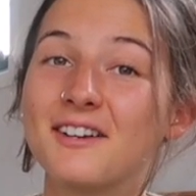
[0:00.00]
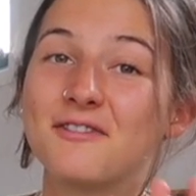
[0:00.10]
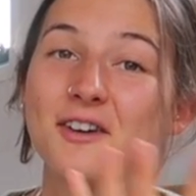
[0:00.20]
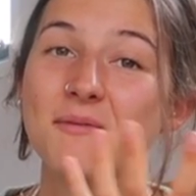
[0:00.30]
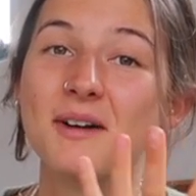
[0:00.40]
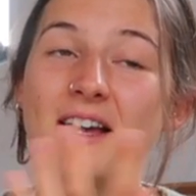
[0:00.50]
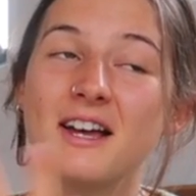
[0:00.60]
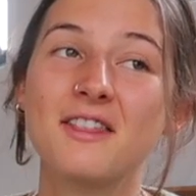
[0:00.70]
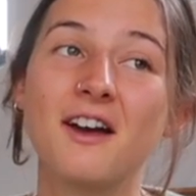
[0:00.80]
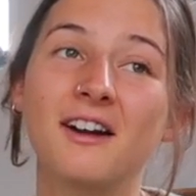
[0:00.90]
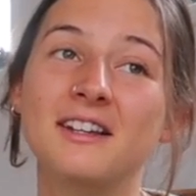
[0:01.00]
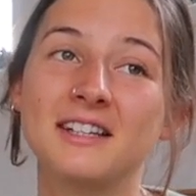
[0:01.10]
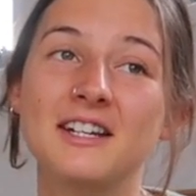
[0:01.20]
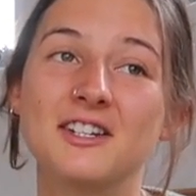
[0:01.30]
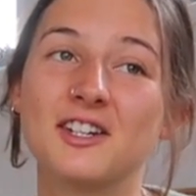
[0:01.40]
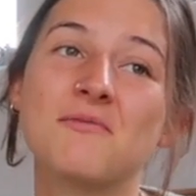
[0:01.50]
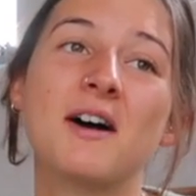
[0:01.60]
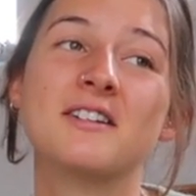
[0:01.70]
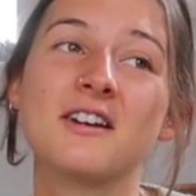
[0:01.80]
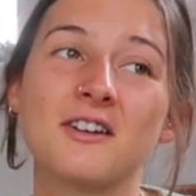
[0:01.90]
from the early stages of
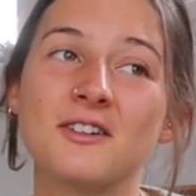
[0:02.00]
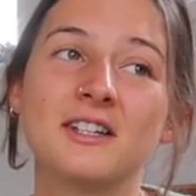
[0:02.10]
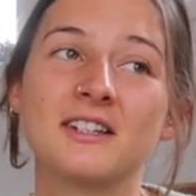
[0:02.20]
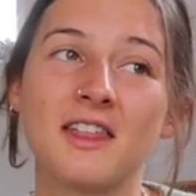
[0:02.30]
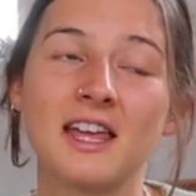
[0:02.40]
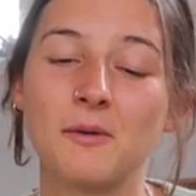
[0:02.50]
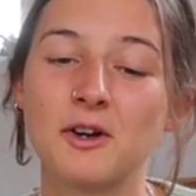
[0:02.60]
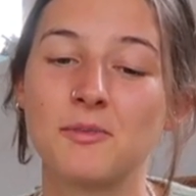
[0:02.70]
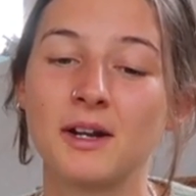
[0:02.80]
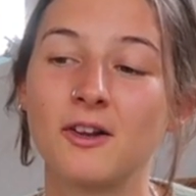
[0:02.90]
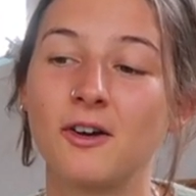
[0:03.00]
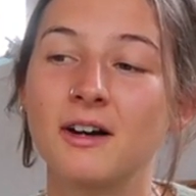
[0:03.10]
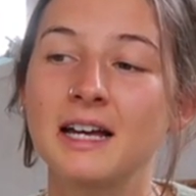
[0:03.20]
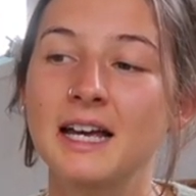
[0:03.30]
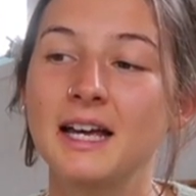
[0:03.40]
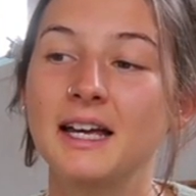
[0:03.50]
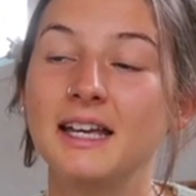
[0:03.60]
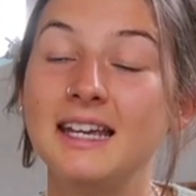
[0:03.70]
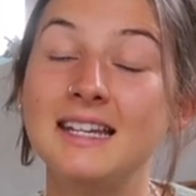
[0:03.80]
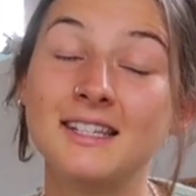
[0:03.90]
my diagnosis, I think it would have been a lot
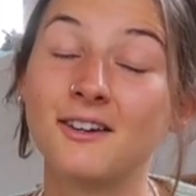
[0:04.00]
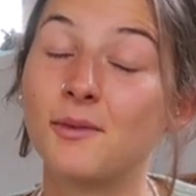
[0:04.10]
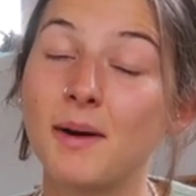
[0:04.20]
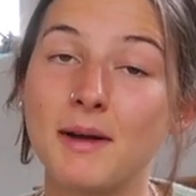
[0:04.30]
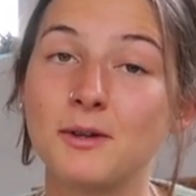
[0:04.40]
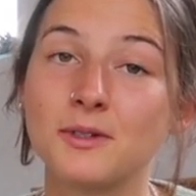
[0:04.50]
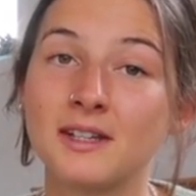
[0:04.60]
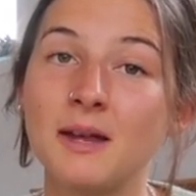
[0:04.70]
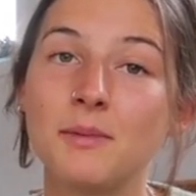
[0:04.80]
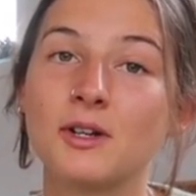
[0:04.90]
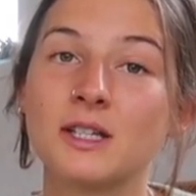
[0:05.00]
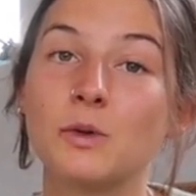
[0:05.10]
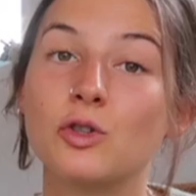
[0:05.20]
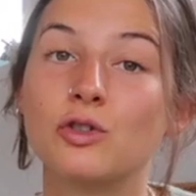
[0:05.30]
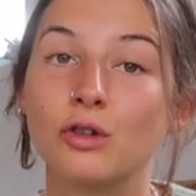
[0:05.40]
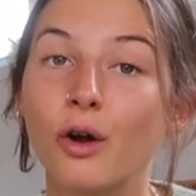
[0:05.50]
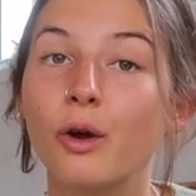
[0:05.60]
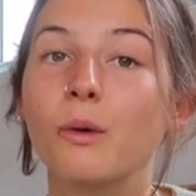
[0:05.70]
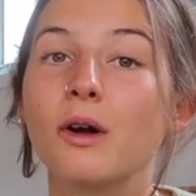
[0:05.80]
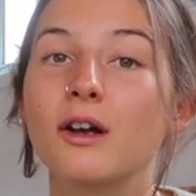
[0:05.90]
easier on my mental state, because it was
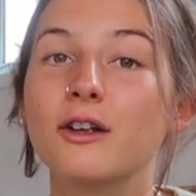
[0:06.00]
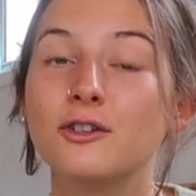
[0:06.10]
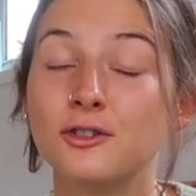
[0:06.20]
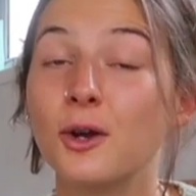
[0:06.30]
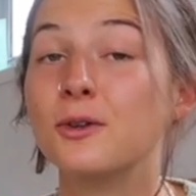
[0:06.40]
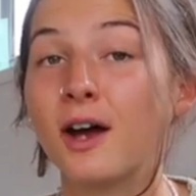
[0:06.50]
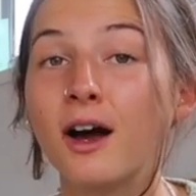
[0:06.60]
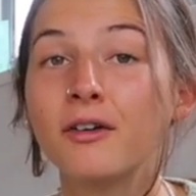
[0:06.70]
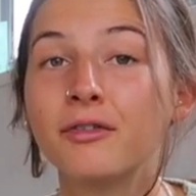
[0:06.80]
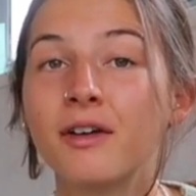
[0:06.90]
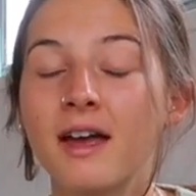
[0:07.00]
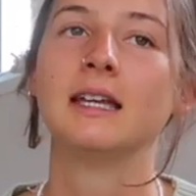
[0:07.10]
so tough.